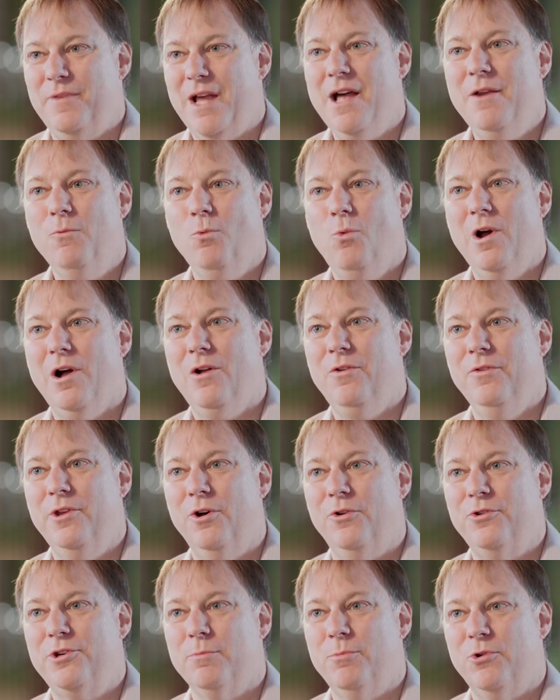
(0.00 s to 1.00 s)
not well
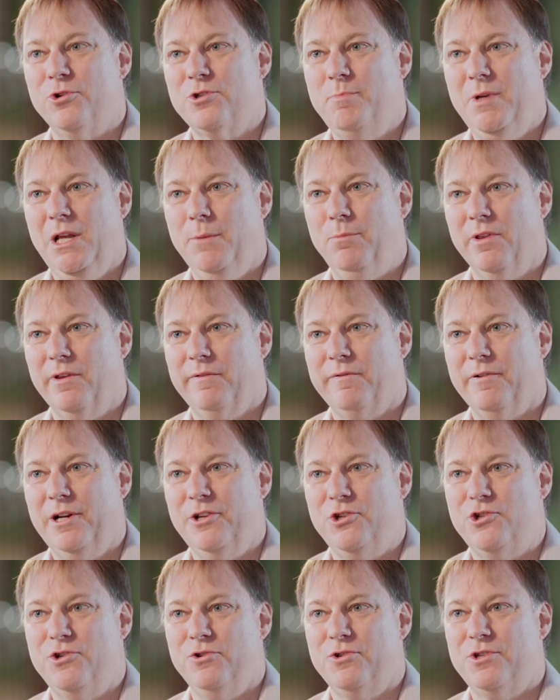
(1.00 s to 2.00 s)
known to most people, the Free
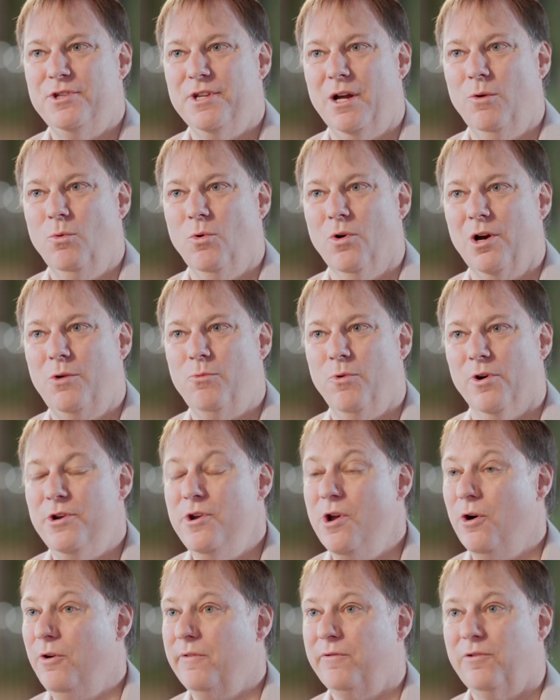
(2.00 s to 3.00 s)
to Choose Network, we're
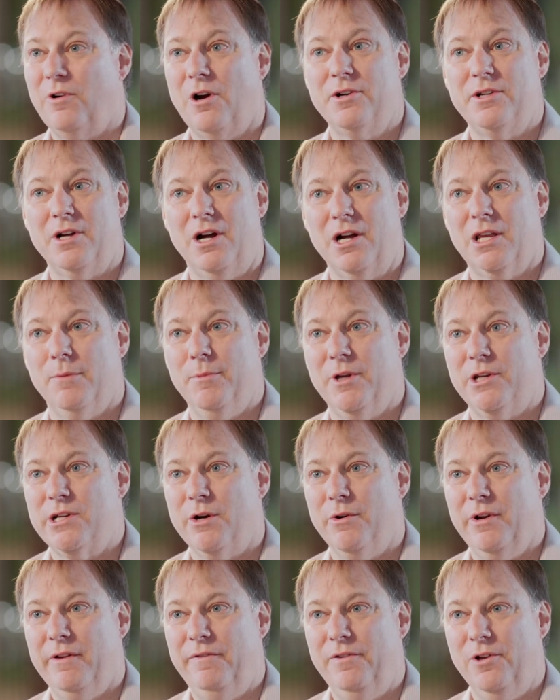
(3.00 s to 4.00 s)
known for our
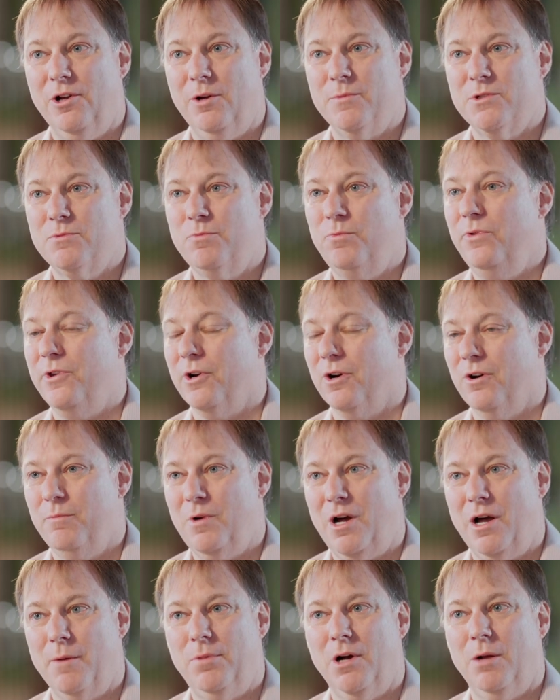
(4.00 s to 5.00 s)
documentary films. They're
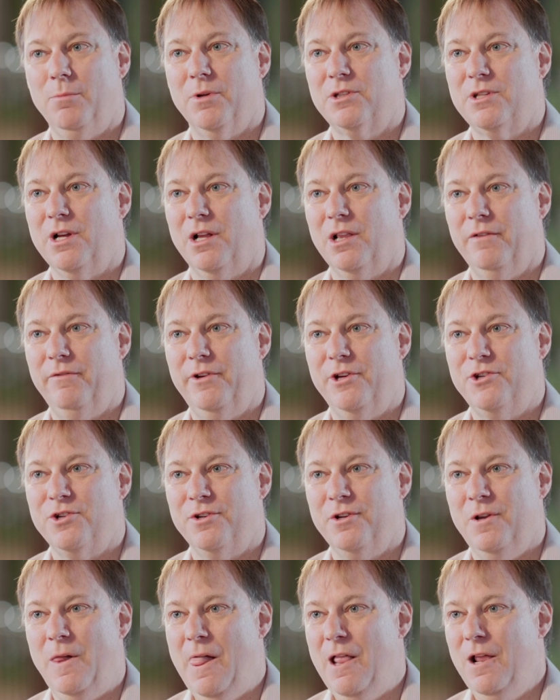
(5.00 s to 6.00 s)
on public
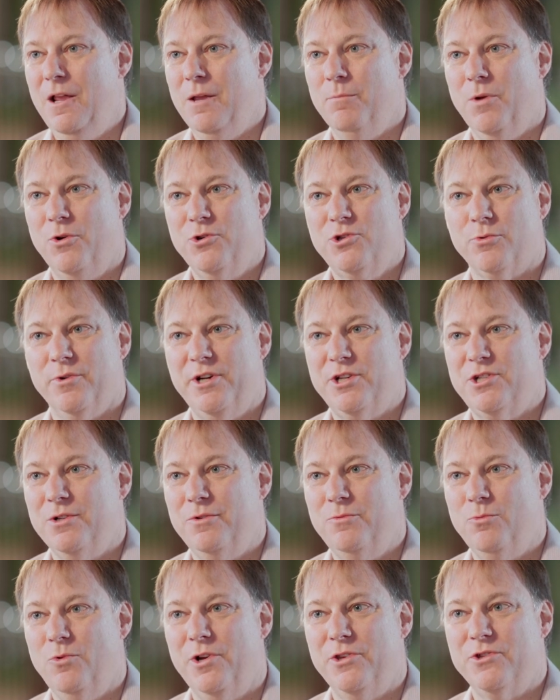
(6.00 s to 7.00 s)
television. Most
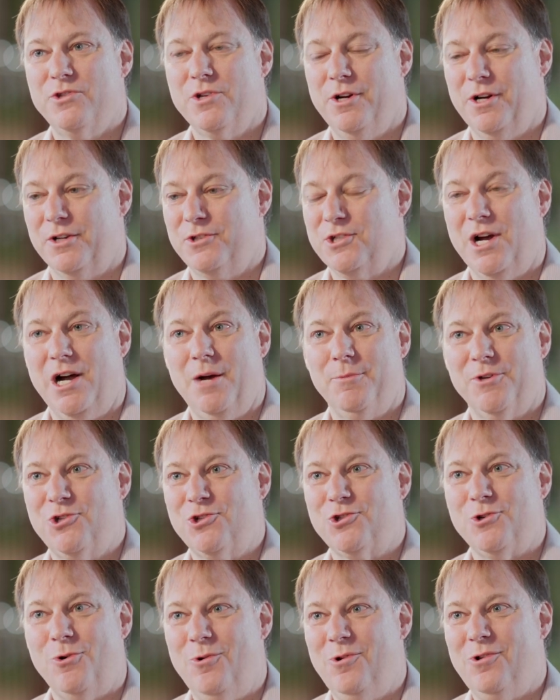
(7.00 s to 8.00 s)
recent ones, Thomas
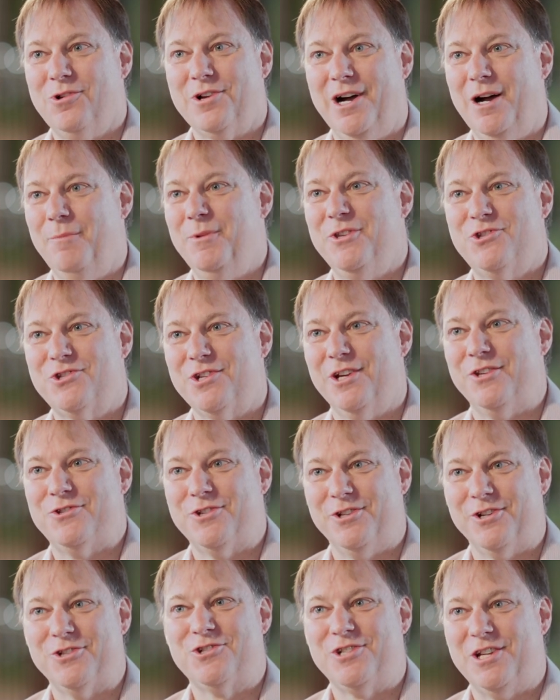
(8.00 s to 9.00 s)
Sowell, Common
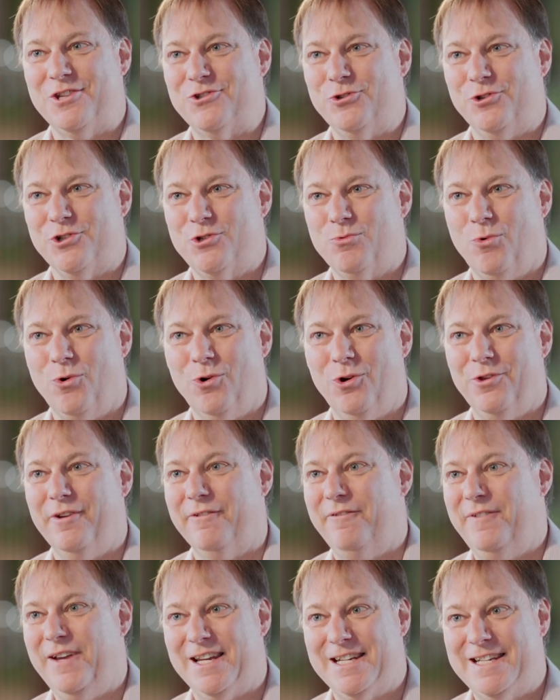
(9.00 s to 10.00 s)
Sense in a Senseless World,
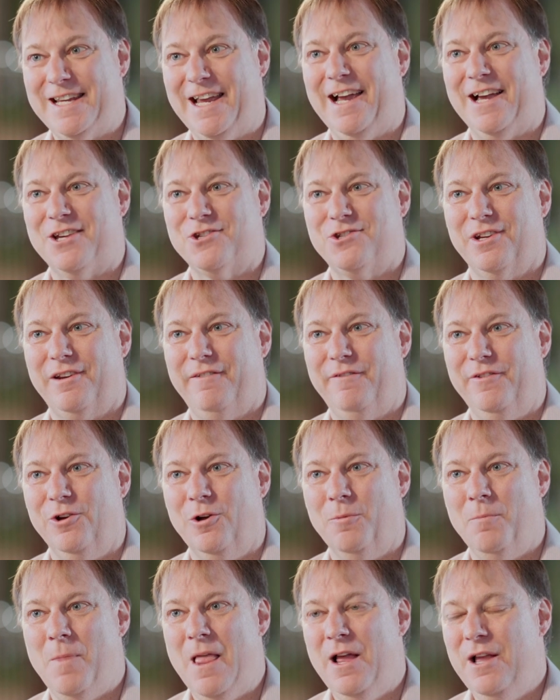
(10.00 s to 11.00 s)
a fantastic
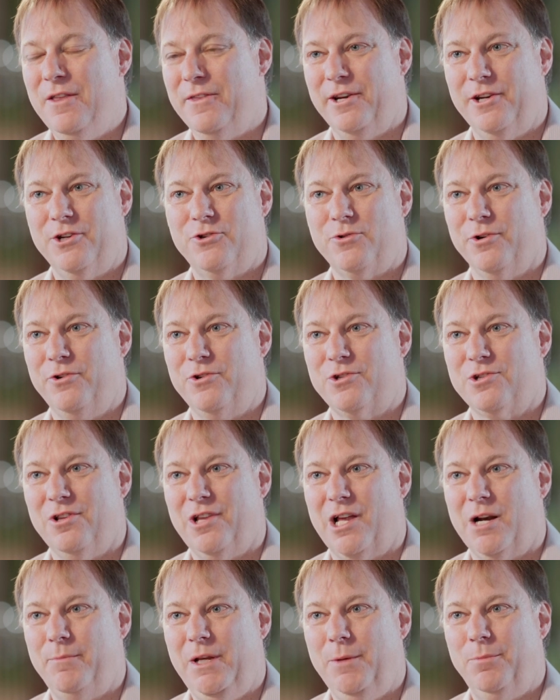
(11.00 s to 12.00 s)
film that introduced a
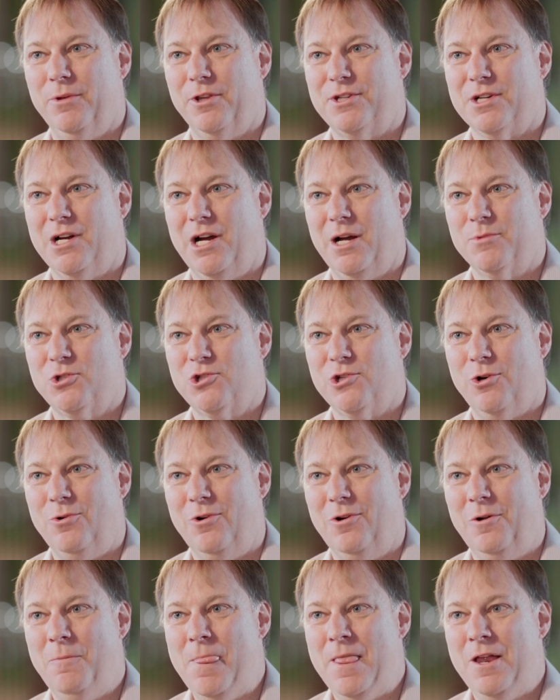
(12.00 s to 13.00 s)
lot of people to Tom
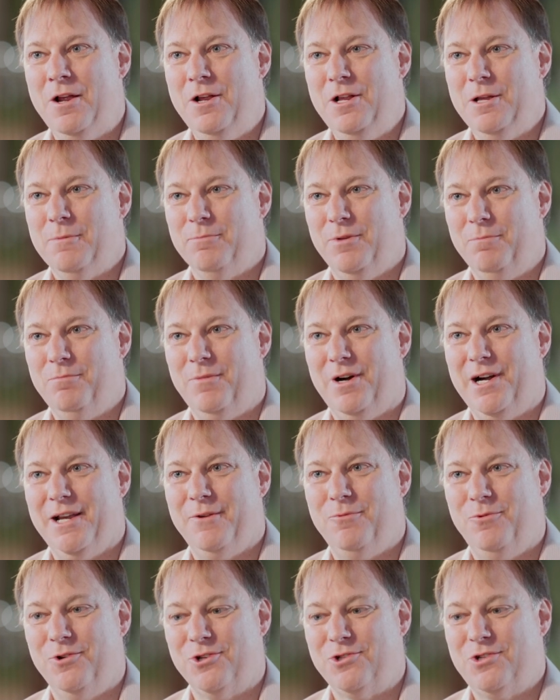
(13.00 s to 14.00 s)
Sowell. But
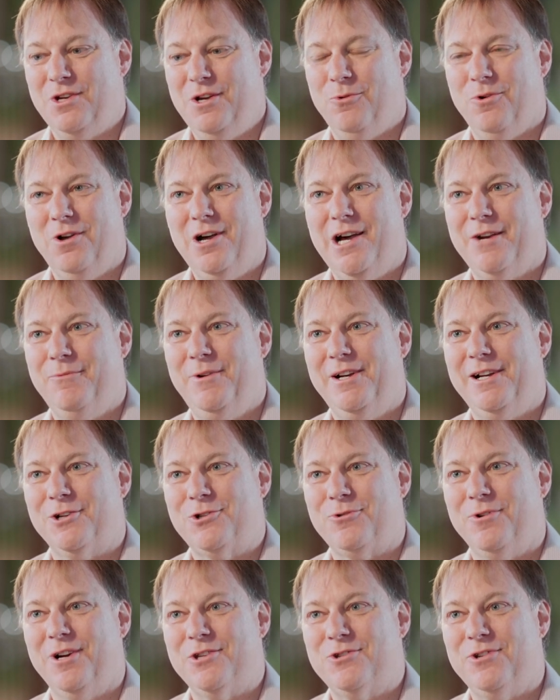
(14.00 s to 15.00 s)
mine was, well, how do we now
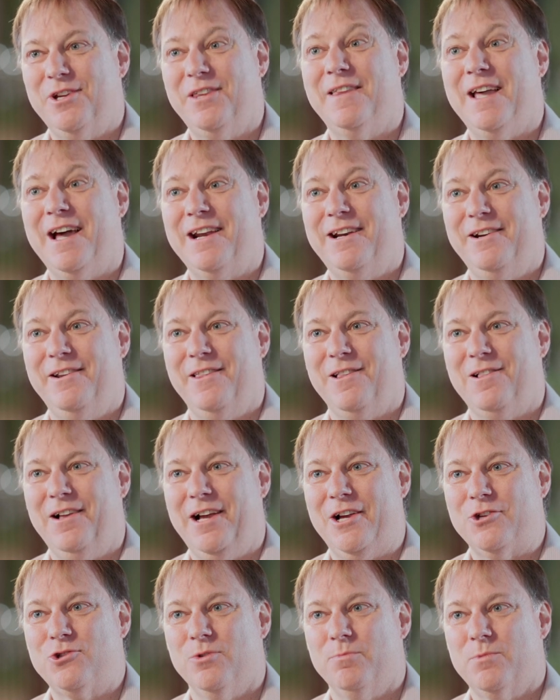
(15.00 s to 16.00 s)
translate that into the
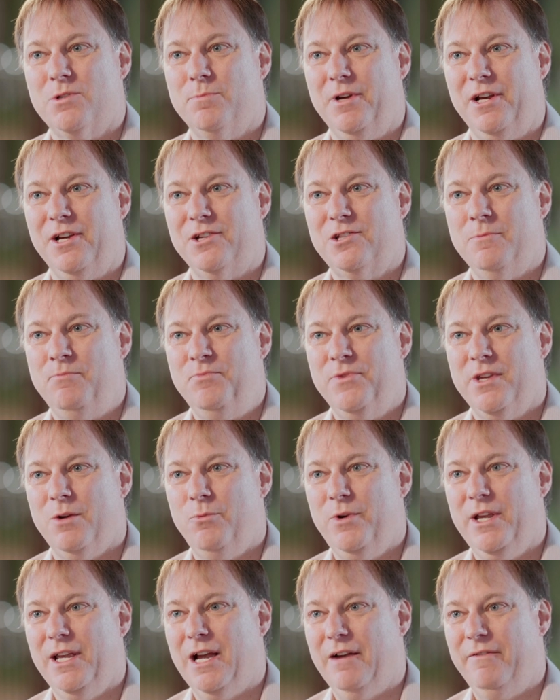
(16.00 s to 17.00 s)
classroom space? And
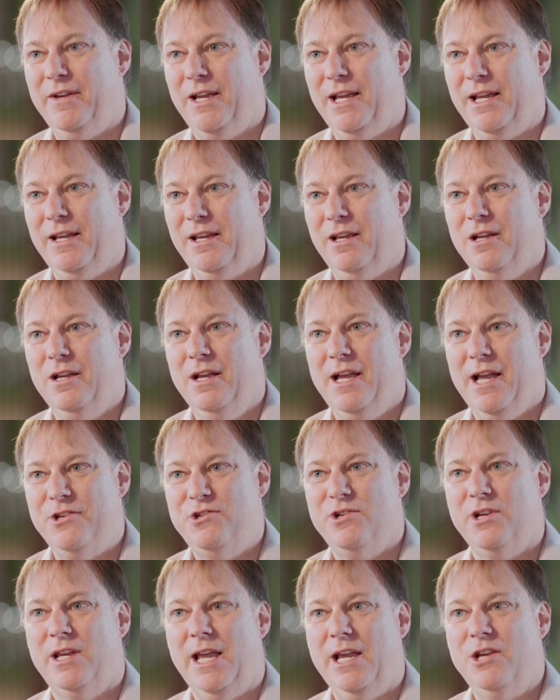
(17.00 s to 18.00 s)
we have a
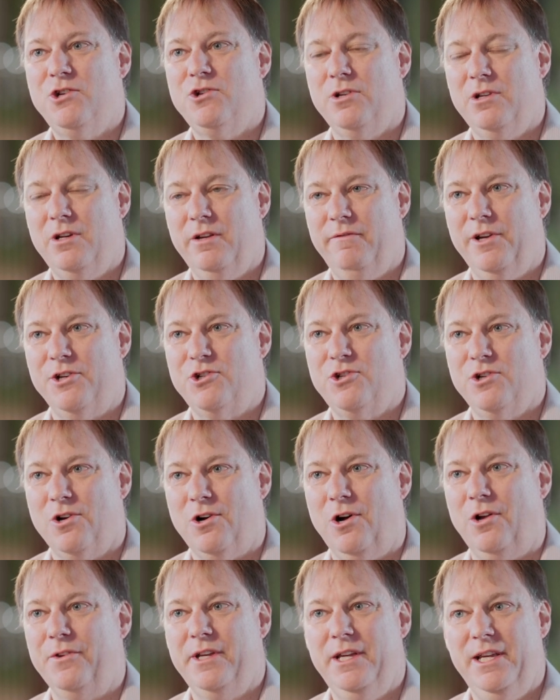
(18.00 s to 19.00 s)
education division
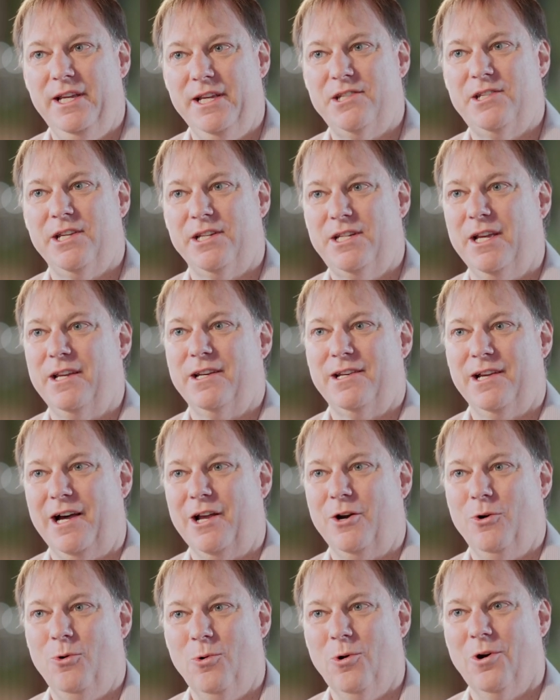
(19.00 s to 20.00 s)
called
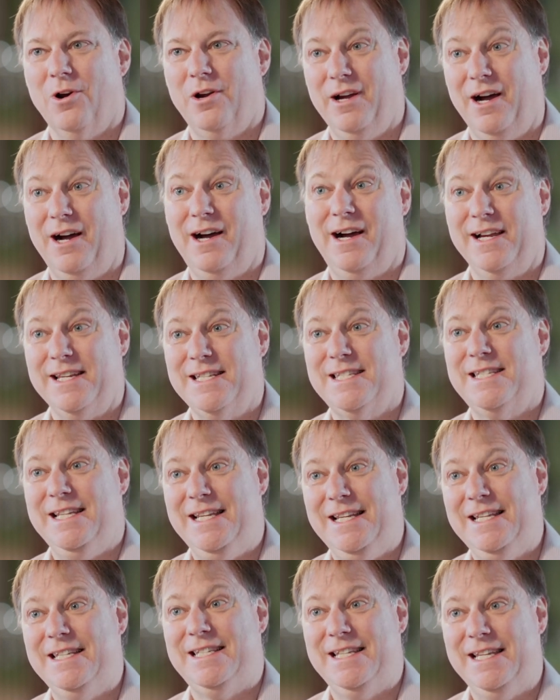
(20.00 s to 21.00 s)
izzit.org,
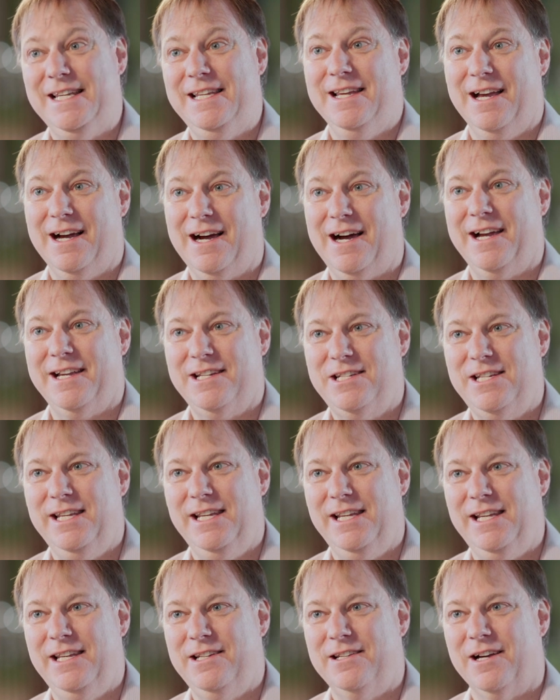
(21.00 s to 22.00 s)

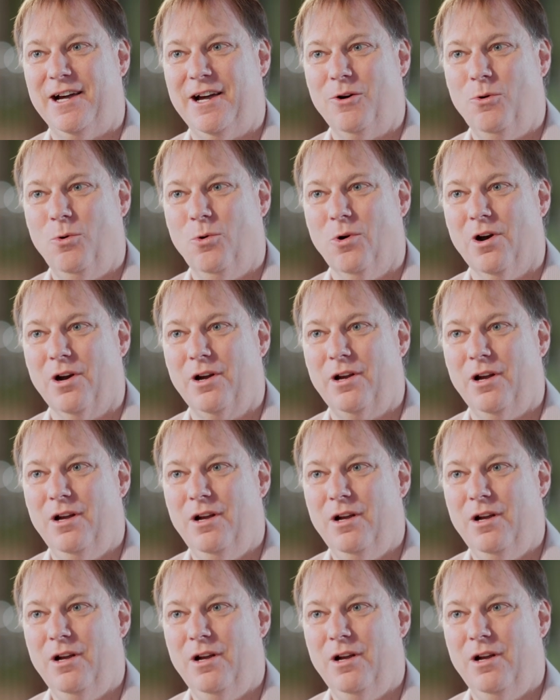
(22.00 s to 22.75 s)
I-Z-Z-I-T.org.